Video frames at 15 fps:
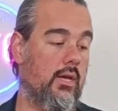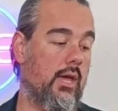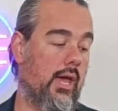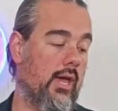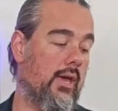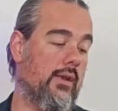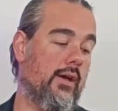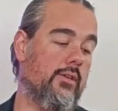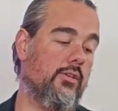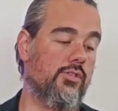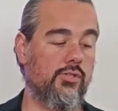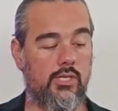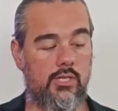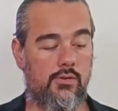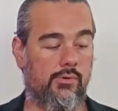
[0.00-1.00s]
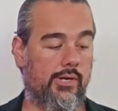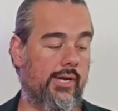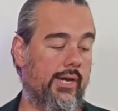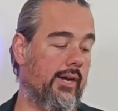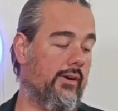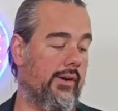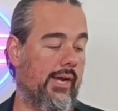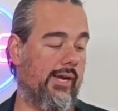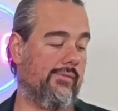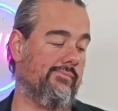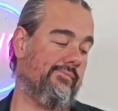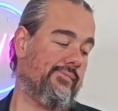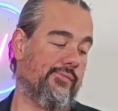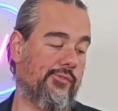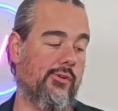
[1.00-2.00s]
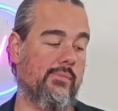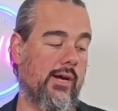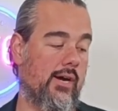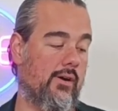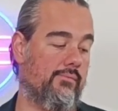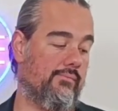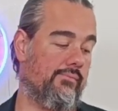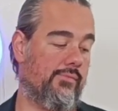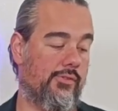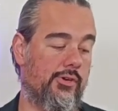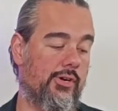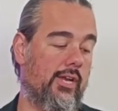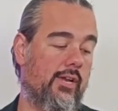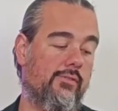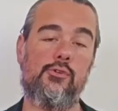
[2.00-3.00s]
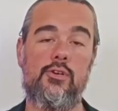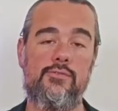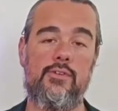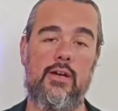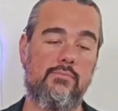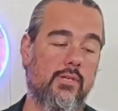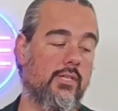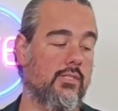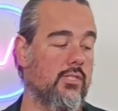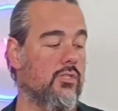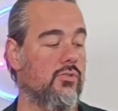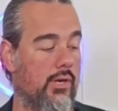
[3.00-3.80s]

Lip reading: And now usually you want to aerate for about 30-45 minutes to